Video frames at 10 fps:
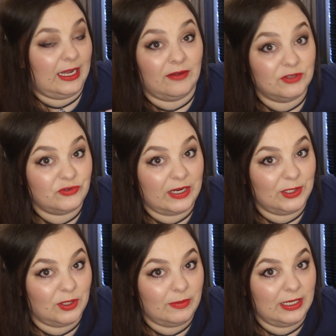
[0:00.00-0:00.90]
I haven't tried
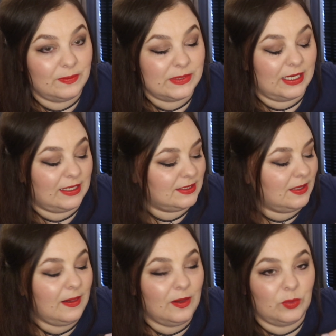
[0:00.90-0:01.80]
it on my lips yet,
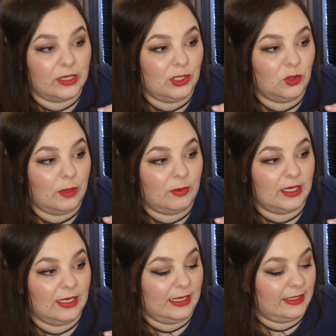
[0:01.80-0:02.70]
but I know I'm
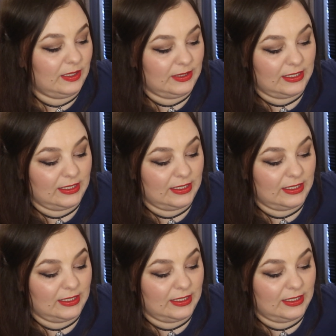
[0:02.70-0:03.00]
gonna like it.